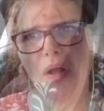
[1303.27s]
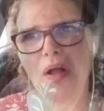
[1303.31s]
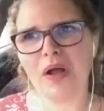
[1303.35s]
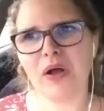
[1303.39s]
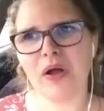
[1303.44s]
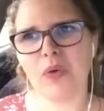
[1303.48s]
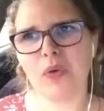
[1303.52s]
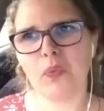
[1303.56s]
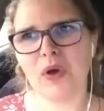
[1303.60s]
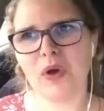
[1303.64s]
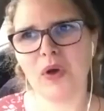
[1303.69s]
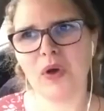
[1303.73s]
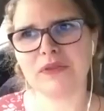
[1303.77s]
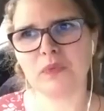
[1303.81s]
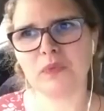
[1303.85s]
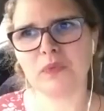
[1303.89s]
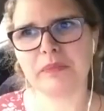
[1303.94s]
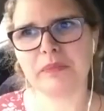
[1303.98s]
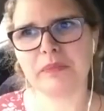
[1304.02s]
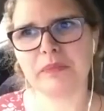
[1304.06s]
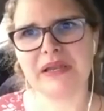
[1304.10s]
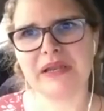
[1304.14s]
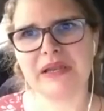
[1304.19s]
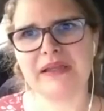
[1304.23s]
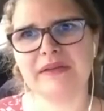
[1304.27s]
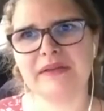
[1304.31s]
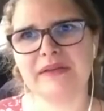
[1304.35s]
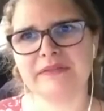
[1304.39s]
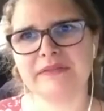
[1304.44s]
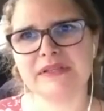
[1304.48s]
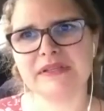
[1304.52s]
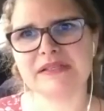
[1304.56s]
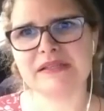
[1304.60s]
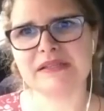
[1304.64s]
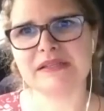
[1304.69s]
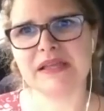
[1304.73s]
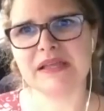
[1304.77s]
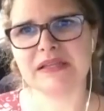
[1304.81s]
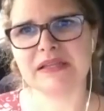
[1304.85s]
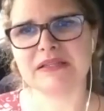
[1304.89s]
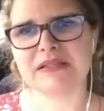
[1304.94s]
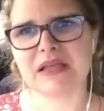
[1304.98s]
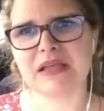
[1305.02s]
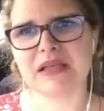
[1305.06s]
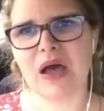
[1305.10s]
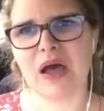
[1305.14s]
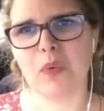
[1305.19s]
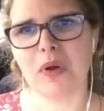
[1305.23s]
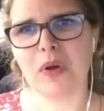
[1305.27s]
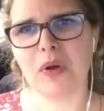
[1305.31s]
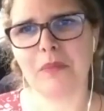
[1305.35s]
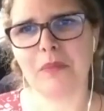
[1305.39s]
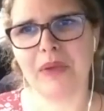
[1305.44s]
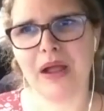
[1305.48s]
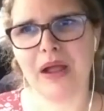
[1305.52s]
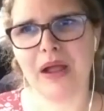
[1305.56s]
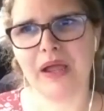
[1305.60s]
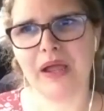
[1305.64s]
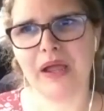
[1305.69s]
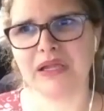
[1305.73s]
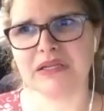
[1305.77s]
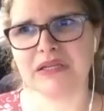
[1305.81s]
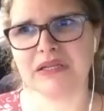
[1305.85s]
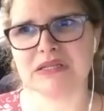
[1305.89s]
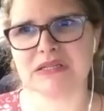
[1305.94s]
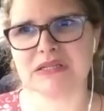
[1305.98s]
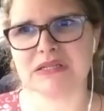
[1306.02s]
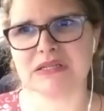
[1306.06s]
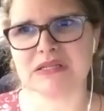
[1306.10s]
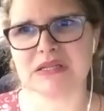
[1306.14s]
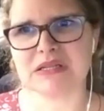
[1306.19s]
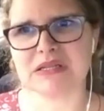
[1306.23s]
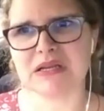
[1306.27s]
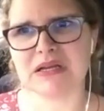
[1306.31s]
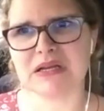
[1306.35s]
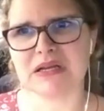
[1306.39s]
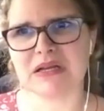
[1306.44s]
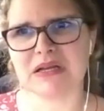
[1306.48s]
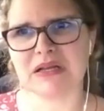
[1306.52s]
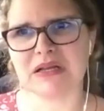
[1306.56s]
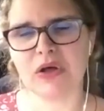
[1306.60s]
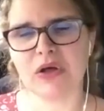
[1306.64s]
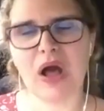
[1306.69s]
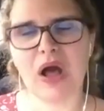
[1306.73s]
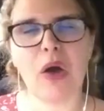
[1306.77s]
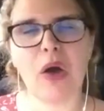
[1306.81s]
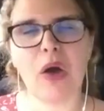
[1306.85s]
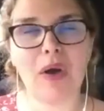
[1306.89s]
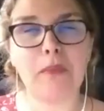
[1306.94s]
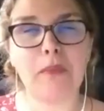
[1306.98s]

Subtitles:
What we believe is that our mind, our